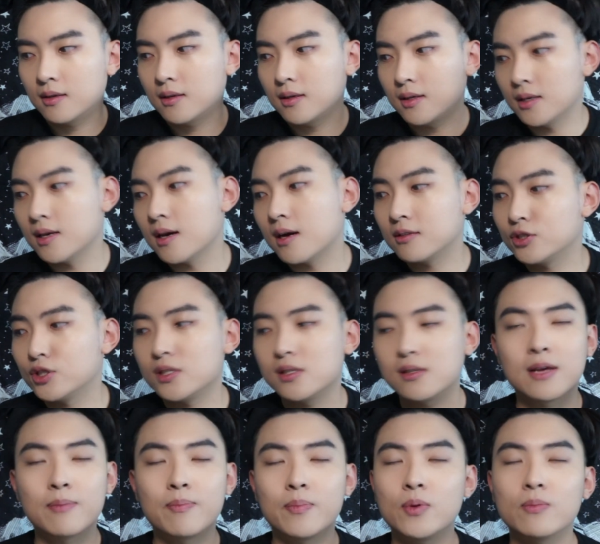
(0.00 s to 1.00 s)
yeah, just
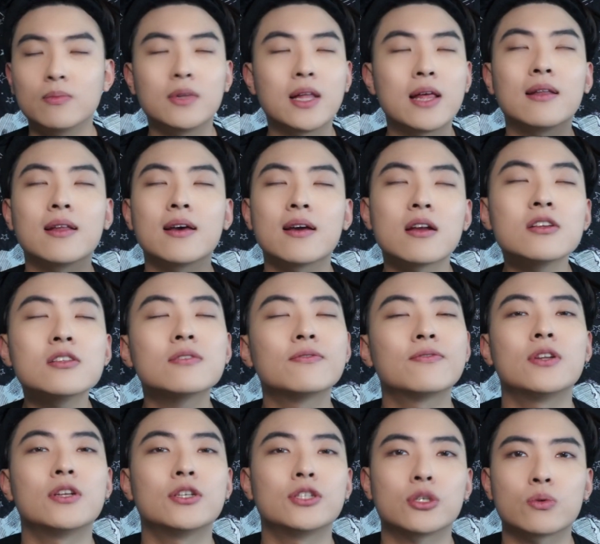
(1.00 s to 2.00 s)
let us
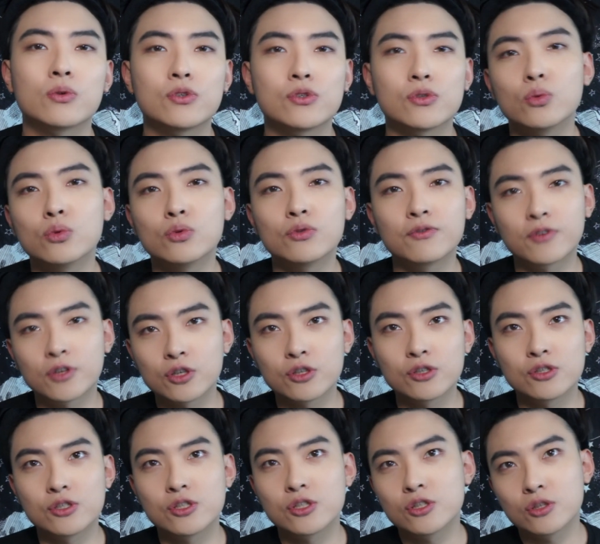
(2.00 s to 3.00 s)
finish our school
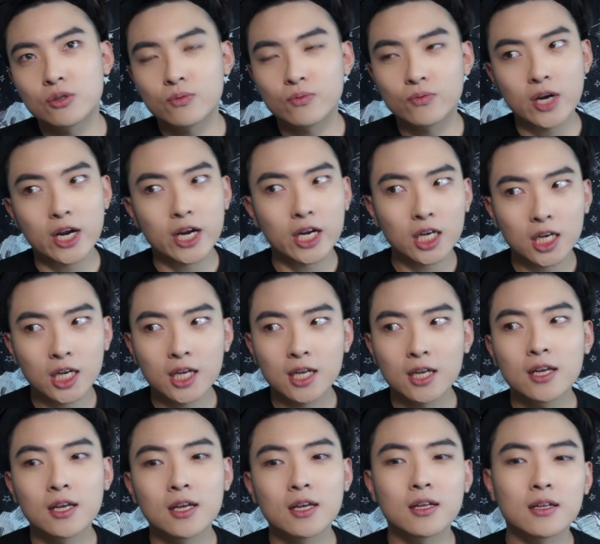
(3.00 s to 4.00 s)
first, right?
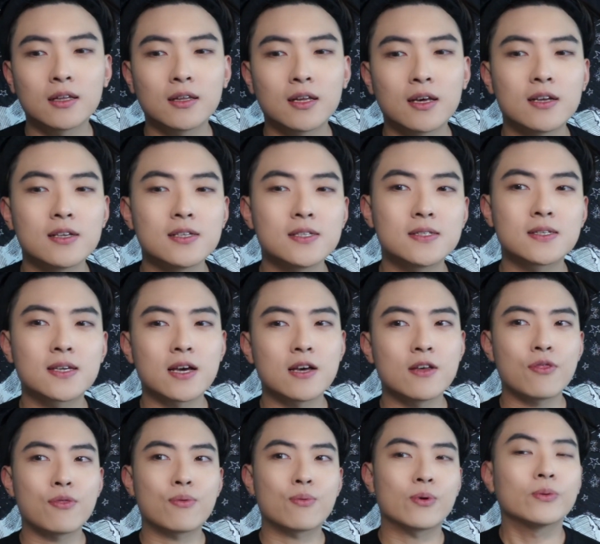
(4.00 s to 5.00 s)
Let us
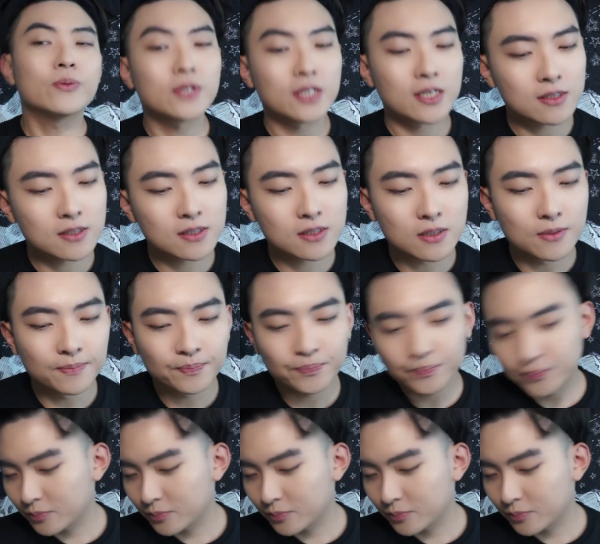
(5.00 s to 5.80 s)
get through this.